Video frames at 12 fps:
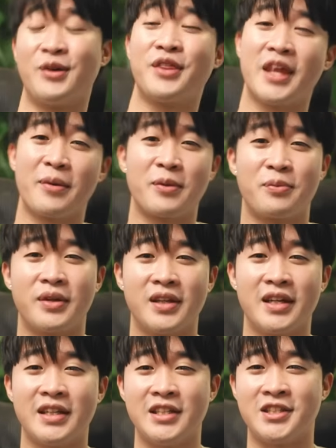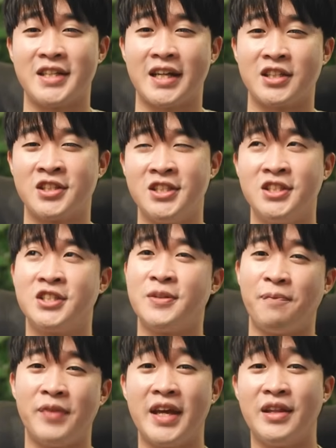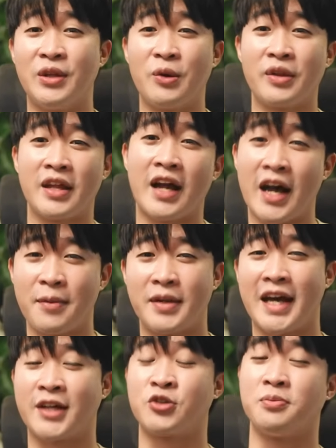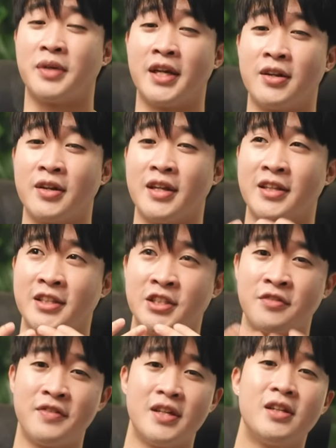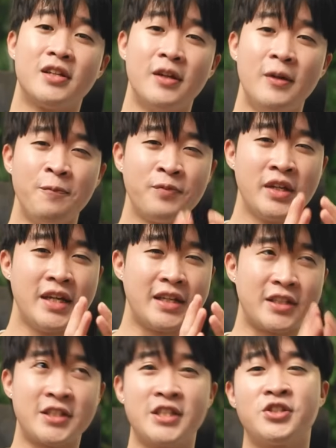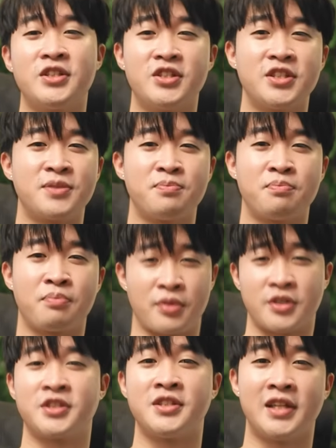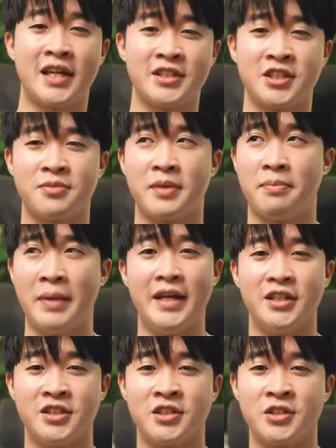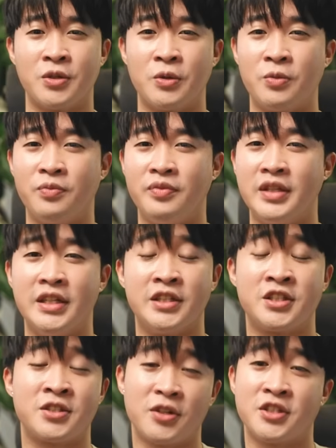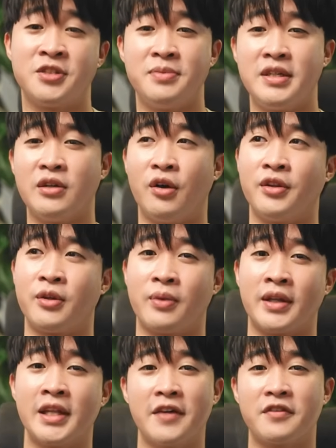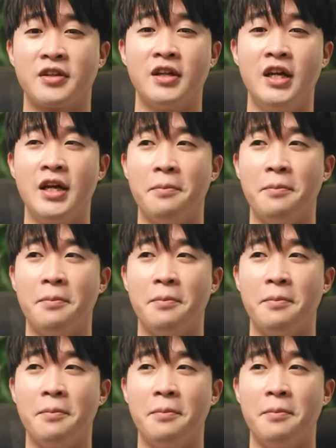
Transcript: the good thing about Brilliant is that since they know that I'm an actual beginner in this field, it essentially just personalizes my pace. So it starts me on the right level